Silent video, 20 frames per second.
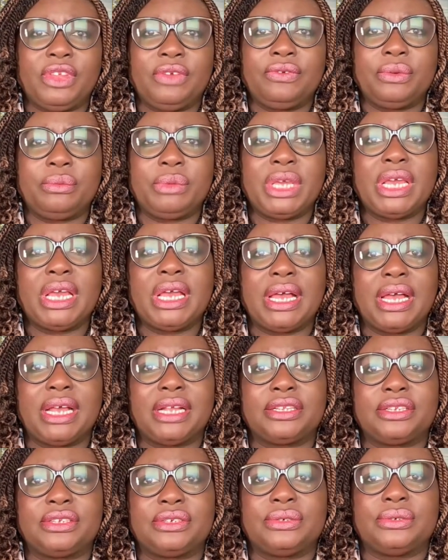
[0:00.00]
for me, I
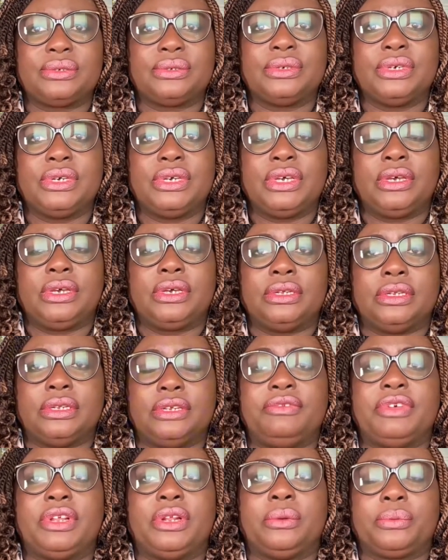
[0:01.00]
had to
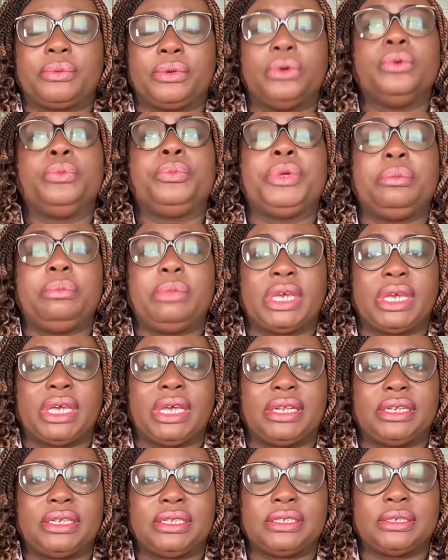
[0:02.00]
develop coping
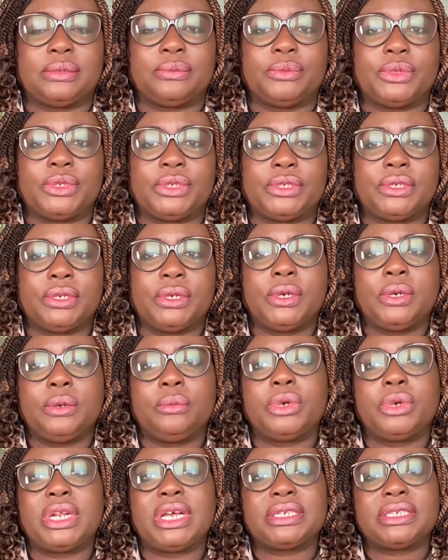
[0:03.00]
mechanisms.
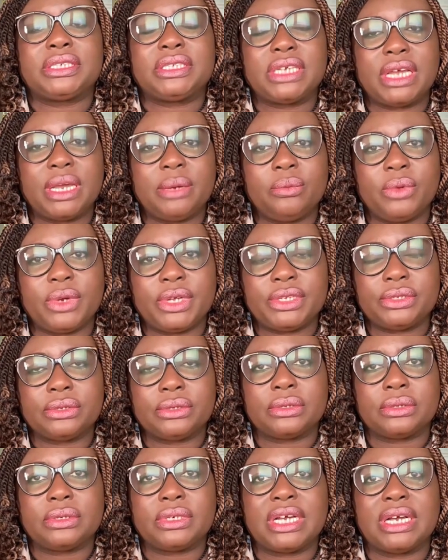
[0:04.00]
But as time went
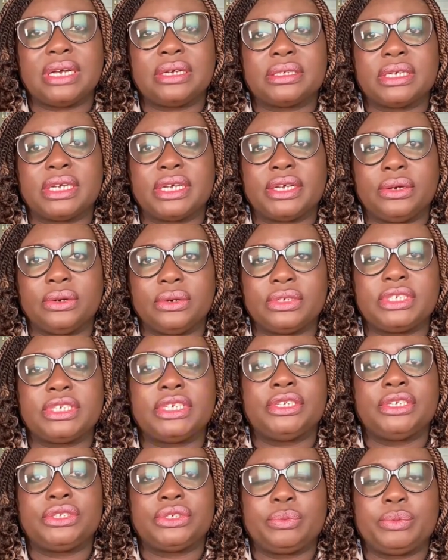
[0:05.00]
on, as I got
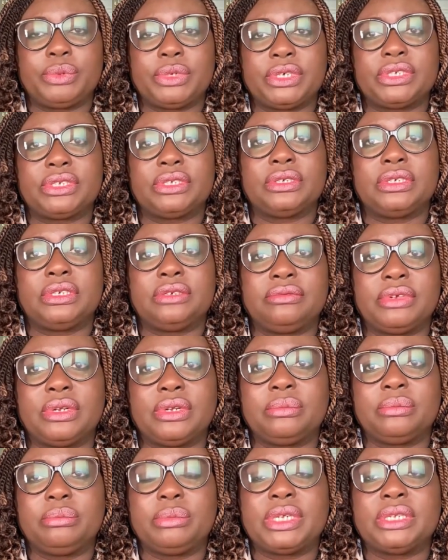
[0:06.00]
into personal
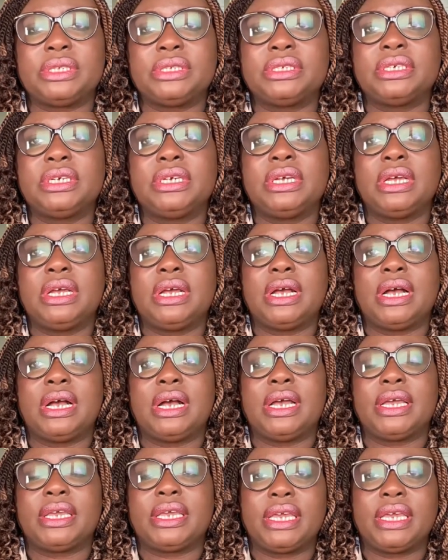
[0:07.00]
development,
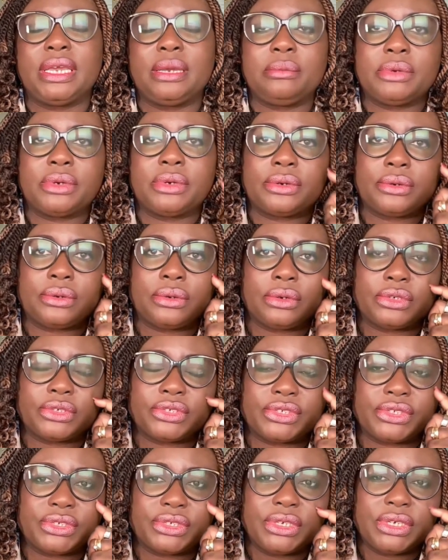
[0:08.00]
I came
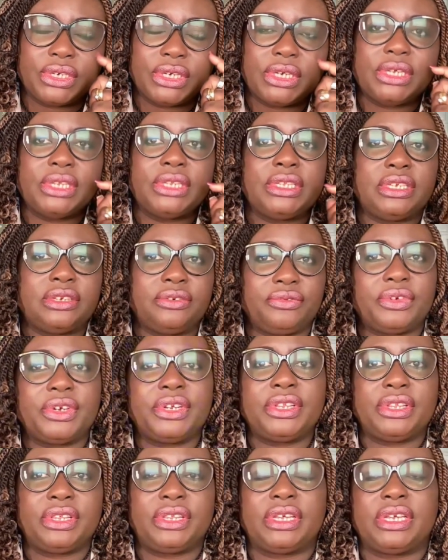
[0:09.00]
across
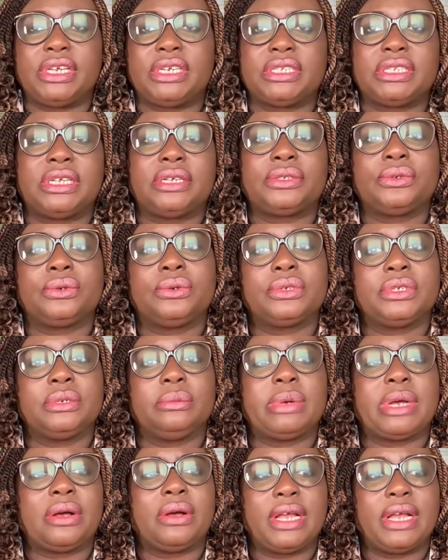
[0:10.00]
different things that talked
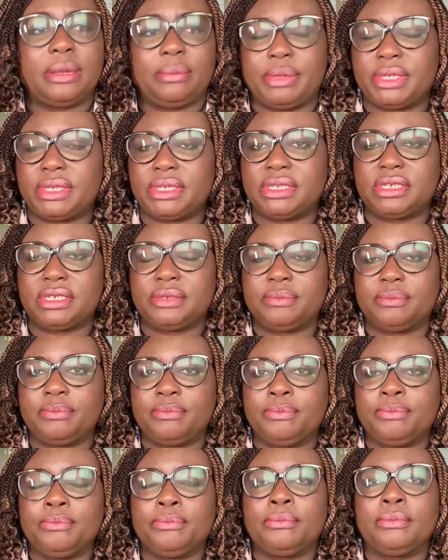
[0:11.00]
about habits.
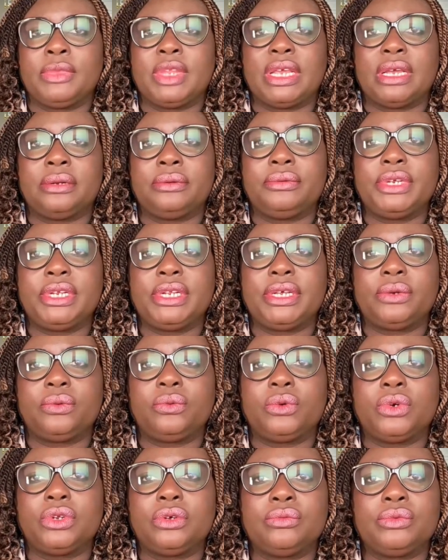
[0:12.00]
And really,
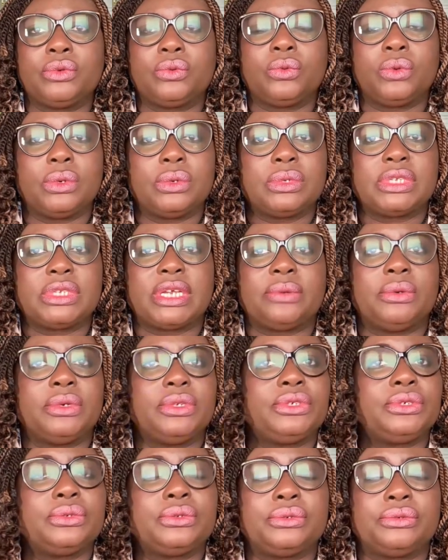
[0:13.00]
one of the quotes I
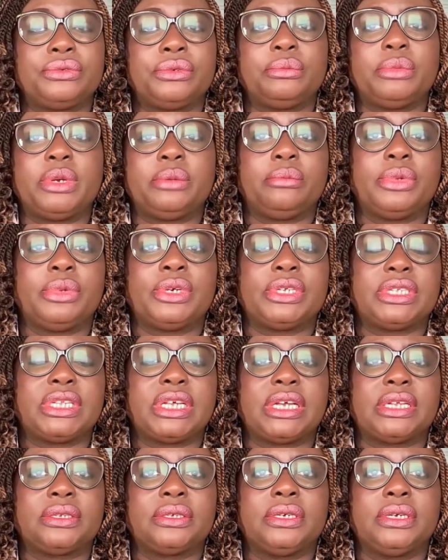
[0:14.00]
want you to remember is
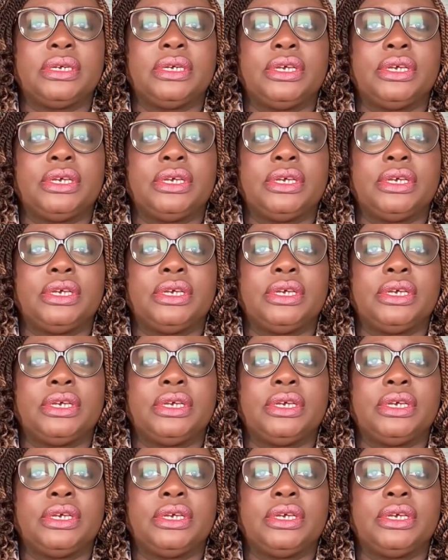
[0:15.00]
that